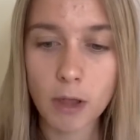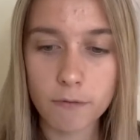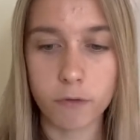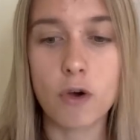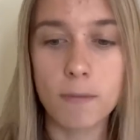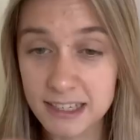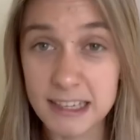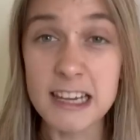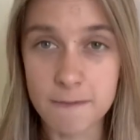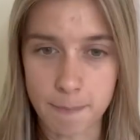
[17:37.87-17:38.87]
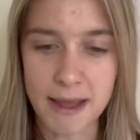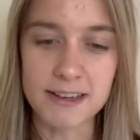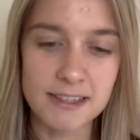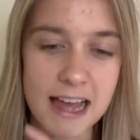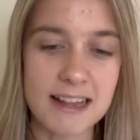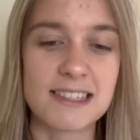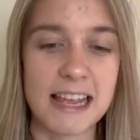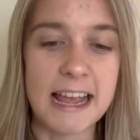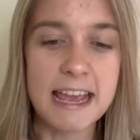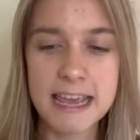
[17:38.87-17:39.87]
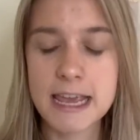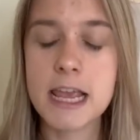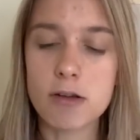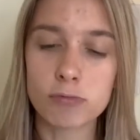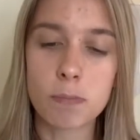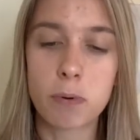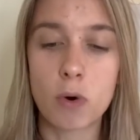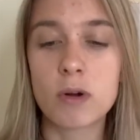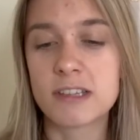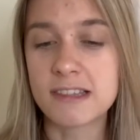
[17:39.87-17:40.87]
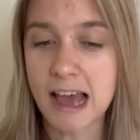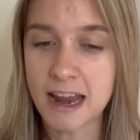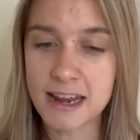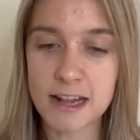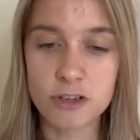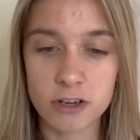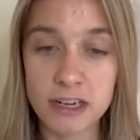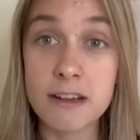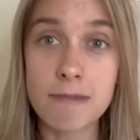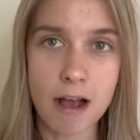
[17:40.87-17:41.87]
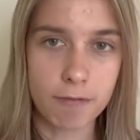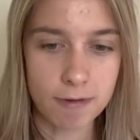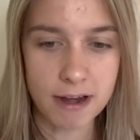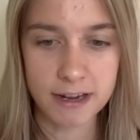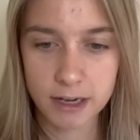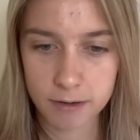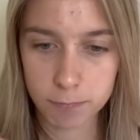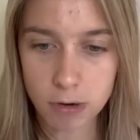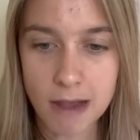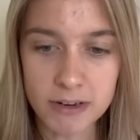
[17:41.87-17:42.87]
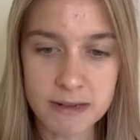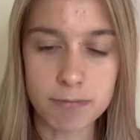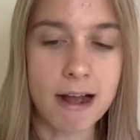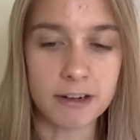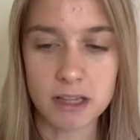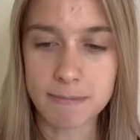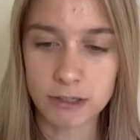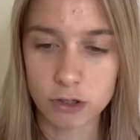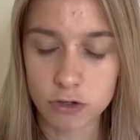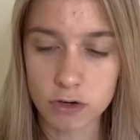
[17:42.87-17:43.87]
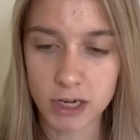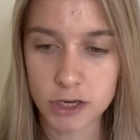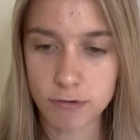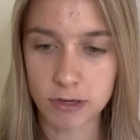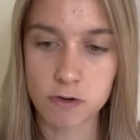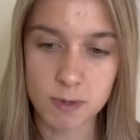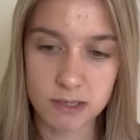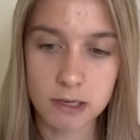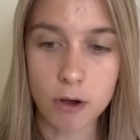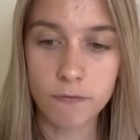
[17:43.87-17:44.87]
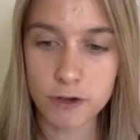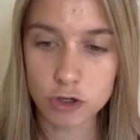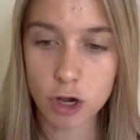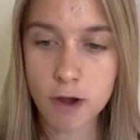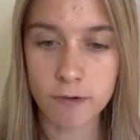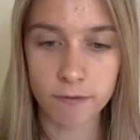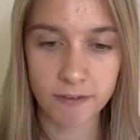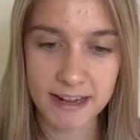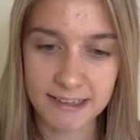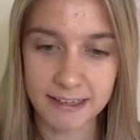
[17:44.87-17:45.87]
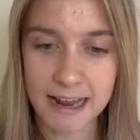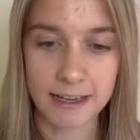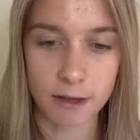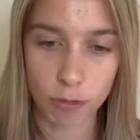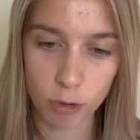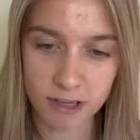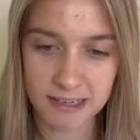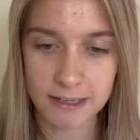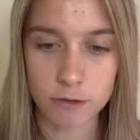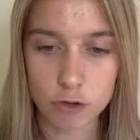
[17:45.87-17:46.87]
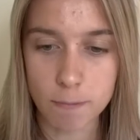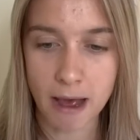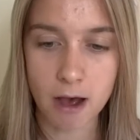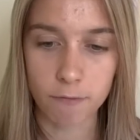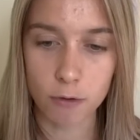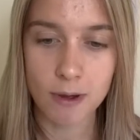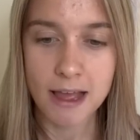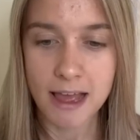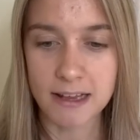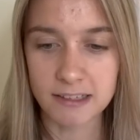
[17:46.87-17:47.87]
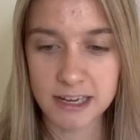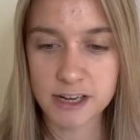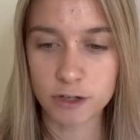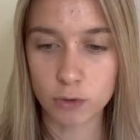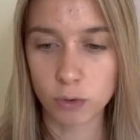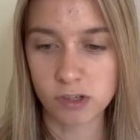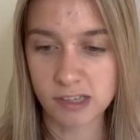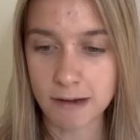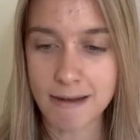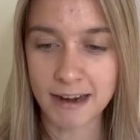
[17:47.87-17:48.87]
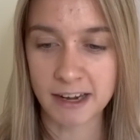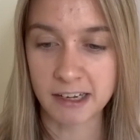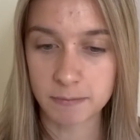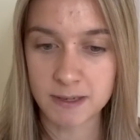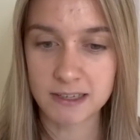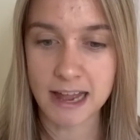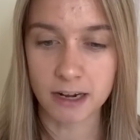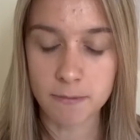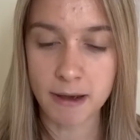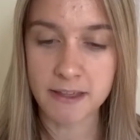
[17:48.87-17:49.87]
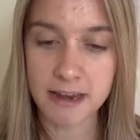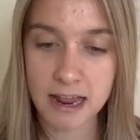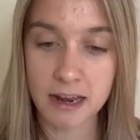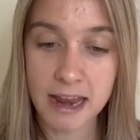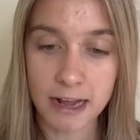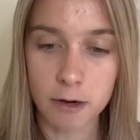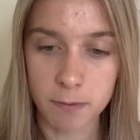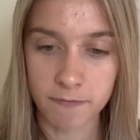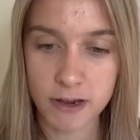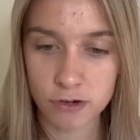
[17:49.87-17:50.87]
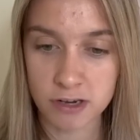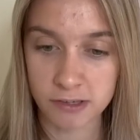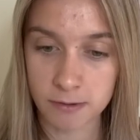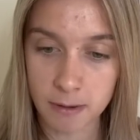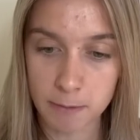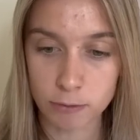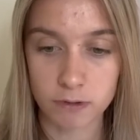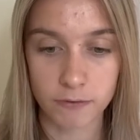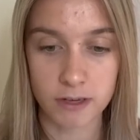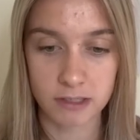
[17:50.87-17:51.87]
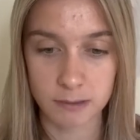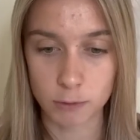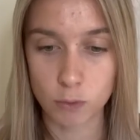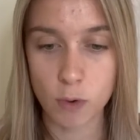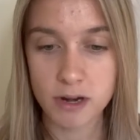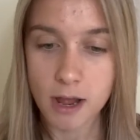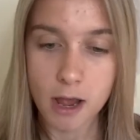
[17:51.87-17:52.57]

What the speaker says: from Steve Bates, that's it. He reported that allegedly Ralph Rangnick had privately branded the Manchester United dressing room as selfish, overinflated, lacking quality and too powerful. And senior sources say Rangnick has been staggered by the lack of professionalism amongst the first team squad.